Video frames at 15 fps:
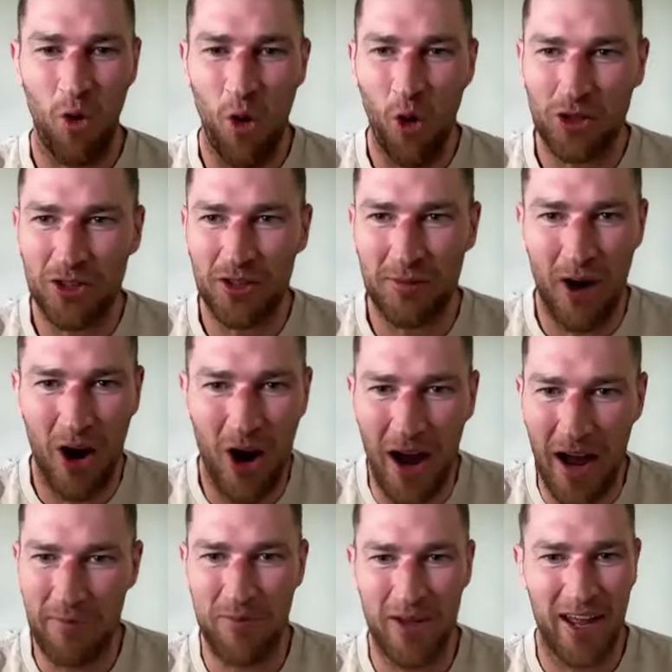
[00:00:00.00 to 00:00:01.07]
awesome
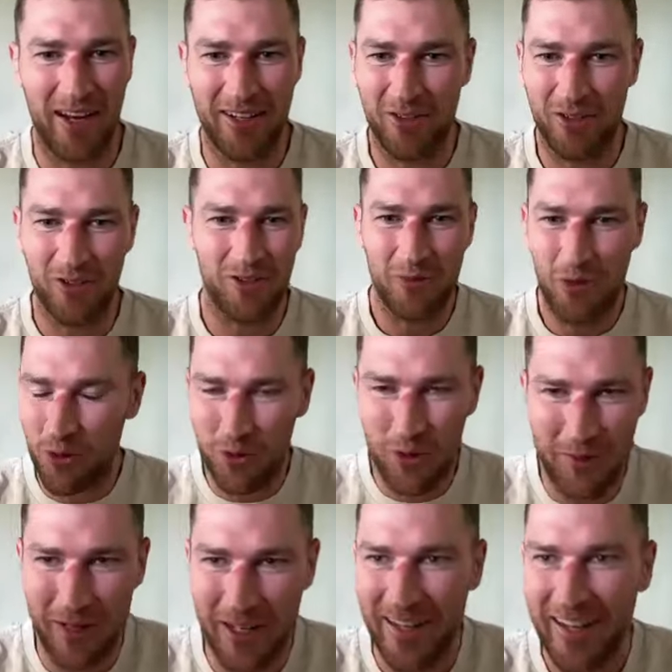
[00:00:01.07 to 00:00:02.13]
hype men or, or
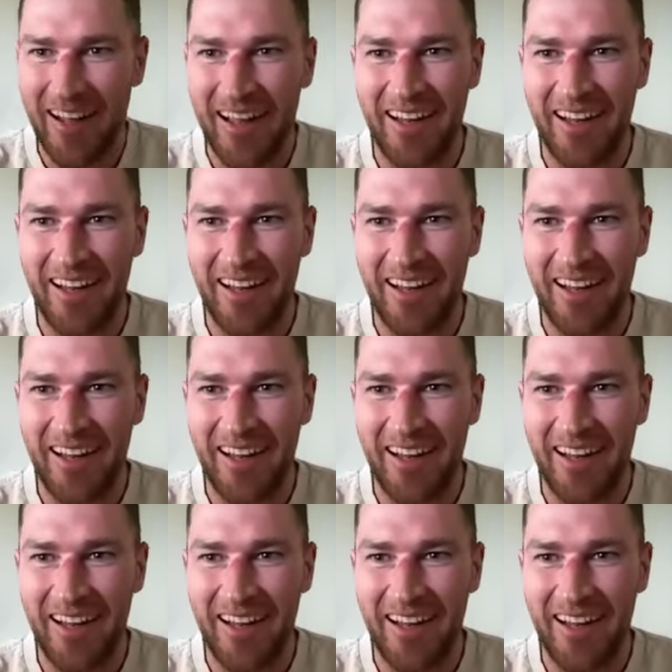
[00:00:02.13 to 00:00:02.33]
women.